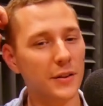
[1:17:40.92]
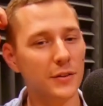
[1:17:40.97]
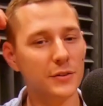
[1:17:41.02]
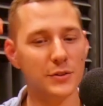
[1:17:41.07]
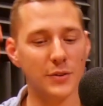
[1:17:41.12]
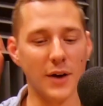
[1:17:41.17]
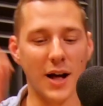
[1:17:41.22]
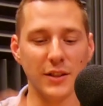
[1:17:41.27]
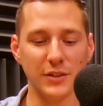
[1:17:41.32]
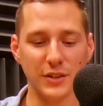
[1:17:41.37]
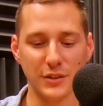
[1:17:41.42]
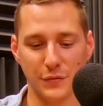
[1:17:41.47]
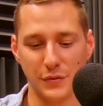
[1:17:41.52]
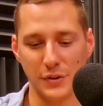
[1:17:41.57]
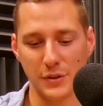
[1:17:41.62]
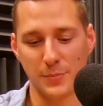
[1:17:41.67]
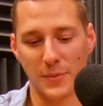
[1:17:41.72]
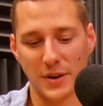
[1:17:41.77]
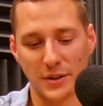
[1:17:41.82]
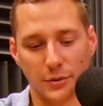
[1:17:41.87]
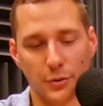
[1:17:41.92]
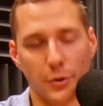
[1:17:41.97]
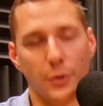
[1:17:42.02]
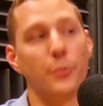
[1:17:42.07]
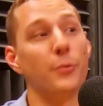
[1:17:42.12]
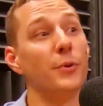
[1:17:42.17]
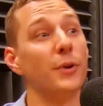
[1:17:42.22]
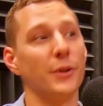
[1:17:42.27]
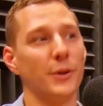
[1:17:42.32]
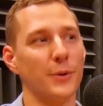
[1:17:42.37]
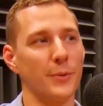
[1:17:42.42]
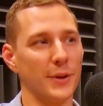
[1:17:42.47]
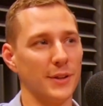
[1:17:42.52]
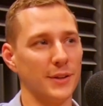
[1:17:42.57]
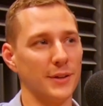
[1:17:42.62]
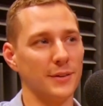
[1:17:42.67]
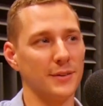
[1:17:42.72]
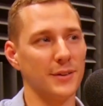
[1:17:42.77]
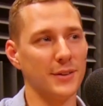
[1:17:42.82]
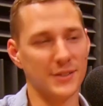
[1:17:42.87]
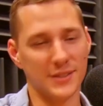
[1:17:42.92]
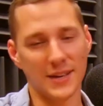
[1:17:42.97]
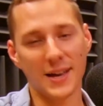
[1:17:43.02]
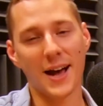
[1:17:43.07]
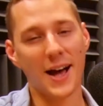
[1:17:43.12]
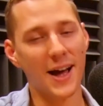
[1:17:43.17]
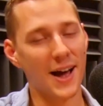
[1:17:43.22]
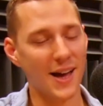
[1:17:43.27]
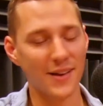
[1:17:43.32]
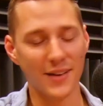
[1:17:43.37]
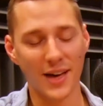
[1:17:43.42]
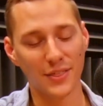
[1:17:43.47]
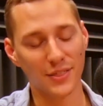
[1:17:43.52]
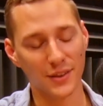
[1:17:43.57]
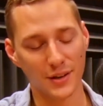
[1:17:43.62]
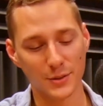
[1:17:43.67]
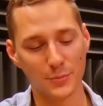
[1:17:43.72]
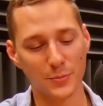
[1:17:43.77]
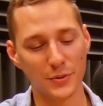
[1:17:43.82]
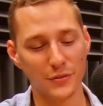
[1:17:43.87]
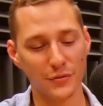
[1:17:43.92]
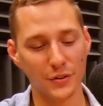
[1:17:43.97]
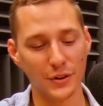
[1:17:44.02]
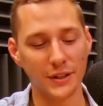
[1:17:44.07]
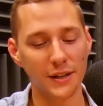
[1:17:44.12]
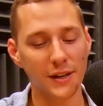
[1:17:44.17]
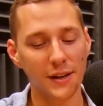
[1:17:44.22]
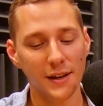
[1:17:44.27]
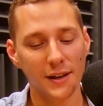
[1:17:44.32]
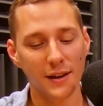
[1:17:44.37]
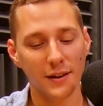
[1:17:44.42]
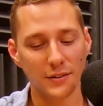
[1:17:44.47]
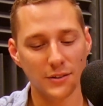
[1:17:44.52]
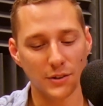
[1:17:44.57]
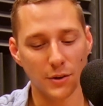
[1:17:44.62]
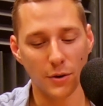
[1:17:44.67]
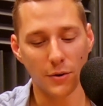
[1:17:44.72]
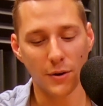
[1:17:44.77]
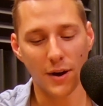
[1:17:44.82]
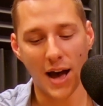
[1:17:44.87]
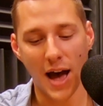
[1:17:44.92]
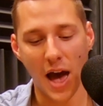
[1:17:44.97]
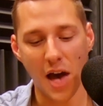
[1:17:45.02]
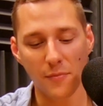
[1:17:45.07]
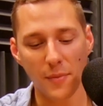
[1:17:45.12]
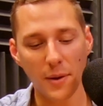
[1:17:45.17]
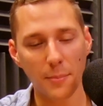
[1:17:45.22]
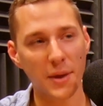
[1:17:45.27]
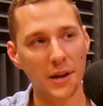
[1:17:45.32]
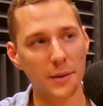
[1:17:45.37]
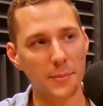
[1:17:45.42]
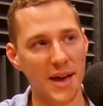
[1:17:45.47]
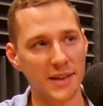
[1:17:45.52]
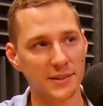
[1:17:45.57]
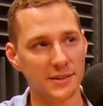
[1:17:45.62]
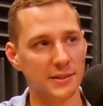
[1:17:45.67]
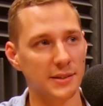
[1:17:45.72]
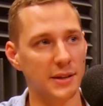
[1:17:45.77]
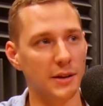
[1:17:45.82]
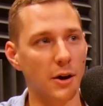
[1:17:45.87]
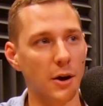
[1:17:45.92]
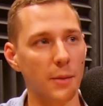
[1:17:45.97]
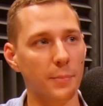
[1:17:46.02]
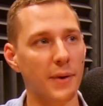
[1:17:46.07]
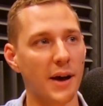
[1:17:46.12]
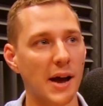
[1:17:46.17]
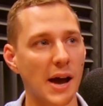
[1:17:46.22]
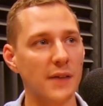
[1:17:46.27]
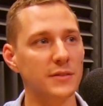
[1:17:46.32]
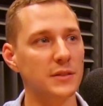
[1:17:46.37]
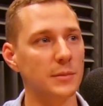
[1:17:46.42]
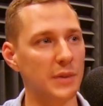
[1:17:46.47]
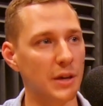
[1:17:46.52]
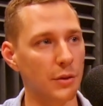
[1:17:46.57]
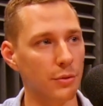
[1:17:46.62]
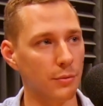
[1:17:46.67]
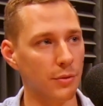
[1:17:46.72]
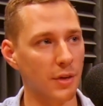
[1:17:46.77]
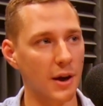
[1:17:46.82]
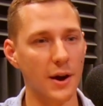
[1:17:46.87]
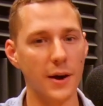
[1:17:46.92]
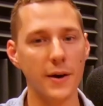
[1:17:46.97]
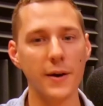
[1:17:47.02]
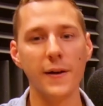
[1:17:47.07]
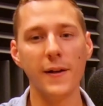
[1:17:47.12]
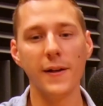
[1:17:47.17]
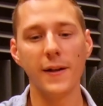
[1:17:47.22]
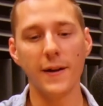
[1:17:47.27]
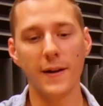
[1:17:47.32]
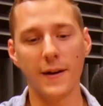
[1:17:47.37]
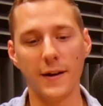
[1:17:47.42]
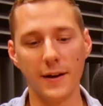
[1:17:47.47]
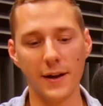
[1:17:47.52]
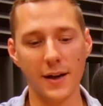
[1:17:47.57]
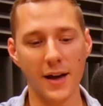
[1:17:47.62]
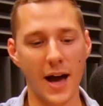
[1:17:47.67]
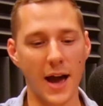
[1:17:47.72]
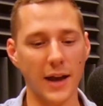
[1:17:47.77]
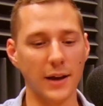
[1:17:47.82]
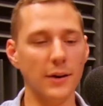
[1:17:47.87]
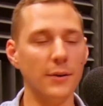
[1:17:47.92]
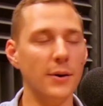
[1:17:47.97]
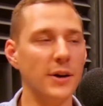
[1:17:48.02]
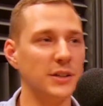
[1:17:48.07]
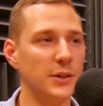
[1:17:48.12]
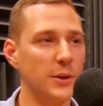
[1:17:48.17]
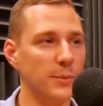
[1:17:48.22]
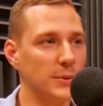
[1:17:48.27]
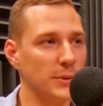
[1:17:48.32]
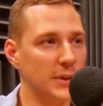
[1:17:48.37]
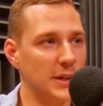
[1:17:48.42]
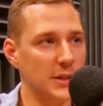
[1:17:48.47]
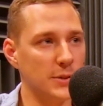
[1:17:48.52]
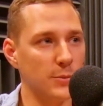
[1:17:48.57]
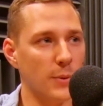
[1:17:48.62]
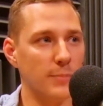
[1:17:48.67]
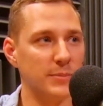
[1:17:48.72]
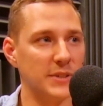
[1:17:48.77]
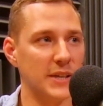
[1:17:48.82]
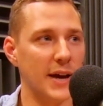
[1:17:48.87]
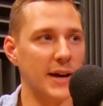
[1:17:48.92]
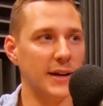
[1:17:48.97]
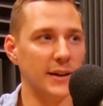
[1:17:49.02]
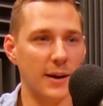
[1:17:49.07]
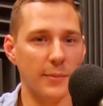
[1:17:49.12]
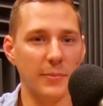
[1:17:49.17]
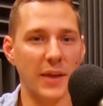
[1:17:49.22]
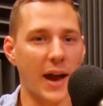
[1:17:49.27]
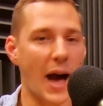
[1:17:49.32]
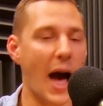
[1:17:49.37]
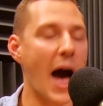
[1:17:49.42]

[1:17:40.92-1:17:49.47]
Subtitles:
So I'll just finish my story really quickly because like I think it's pretty funny. So I have my MetaMask set up. I have some Ether there. I go onto CryptoKitties website. I'm like,